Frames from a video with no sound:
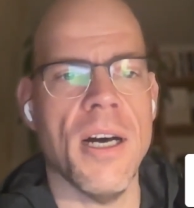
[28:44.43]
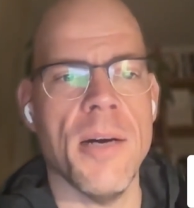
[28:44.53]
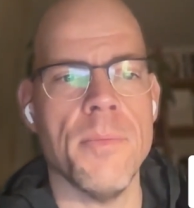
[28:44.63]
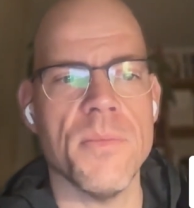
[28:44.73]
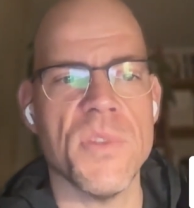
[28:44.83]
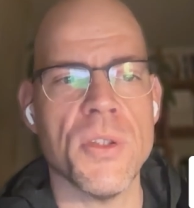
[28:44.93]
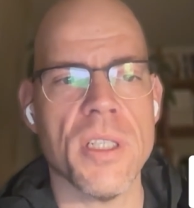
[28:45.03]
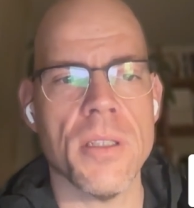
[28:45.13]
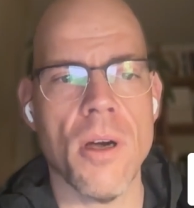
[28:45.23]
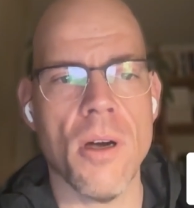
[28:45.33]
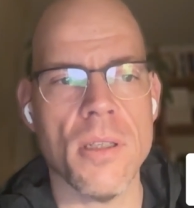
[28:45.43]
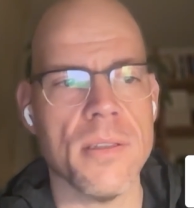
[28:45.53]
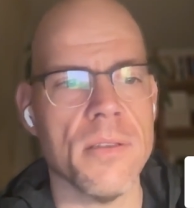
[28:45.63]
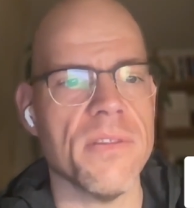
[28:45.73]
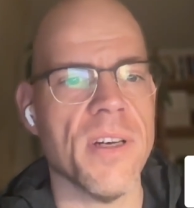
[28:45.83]
You can
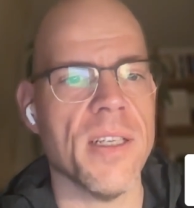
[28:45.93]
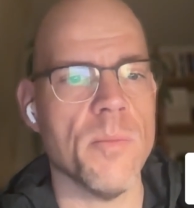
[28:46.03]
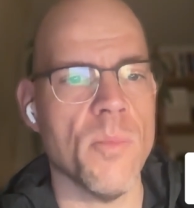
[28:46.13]
also find